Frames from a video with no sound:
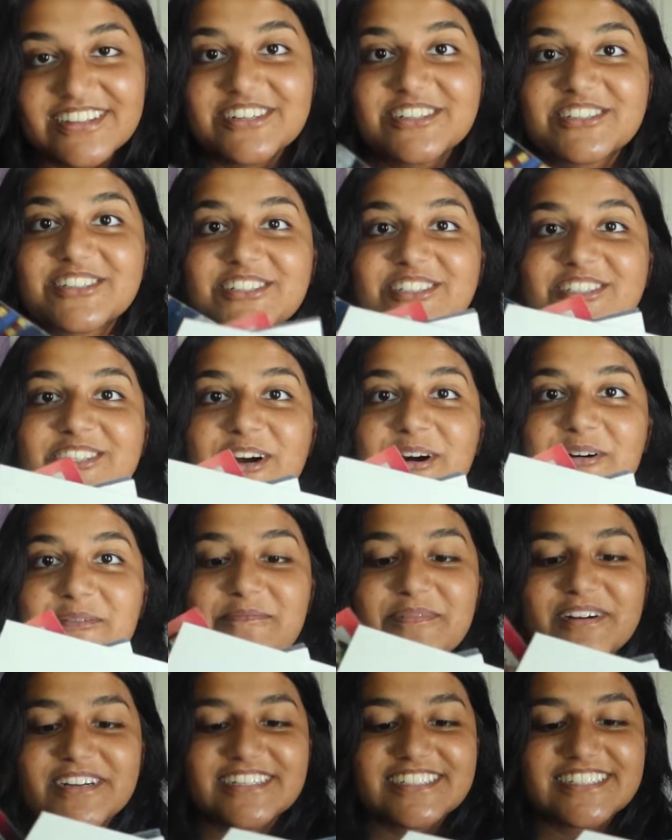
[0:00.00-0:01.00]
there's so
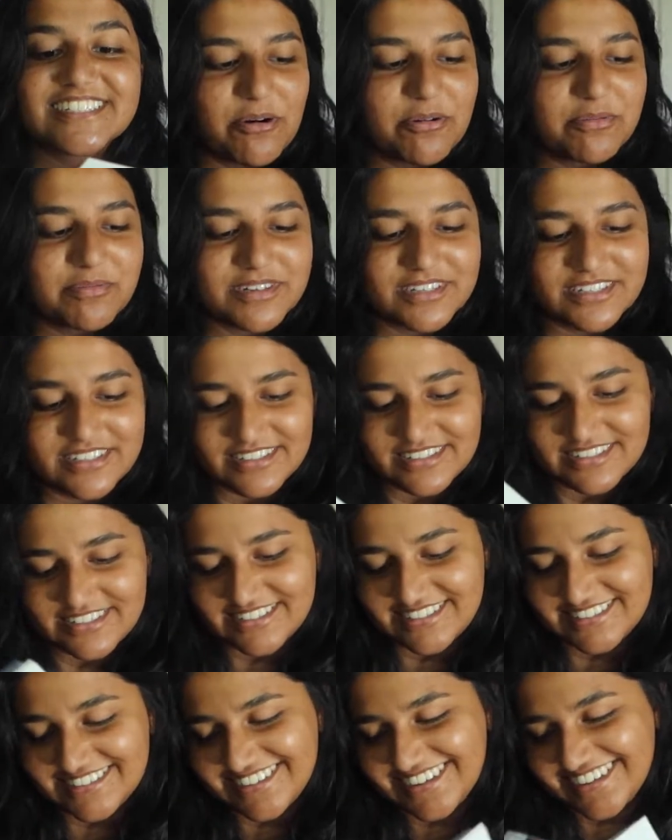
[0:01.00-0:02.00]
much. Oh my
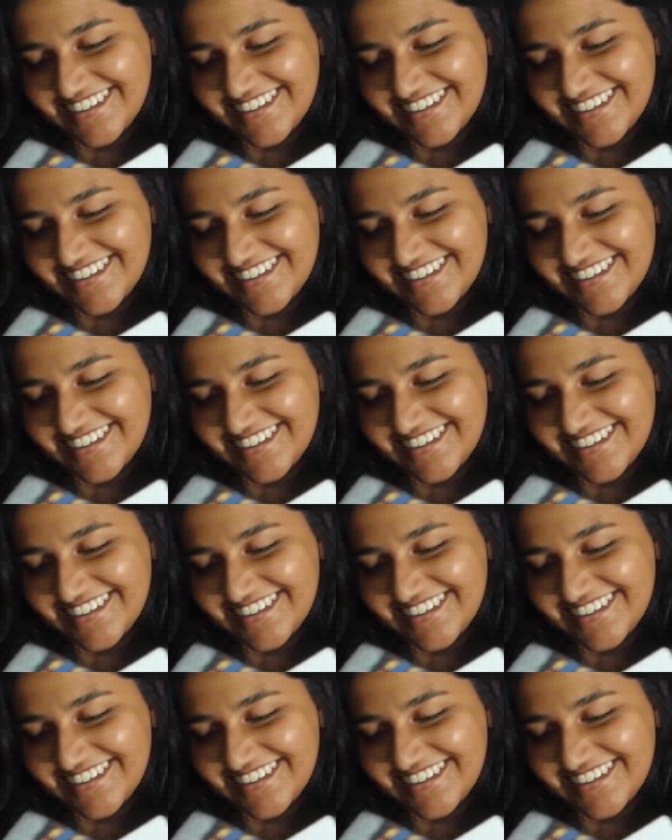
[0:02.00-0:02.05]
god.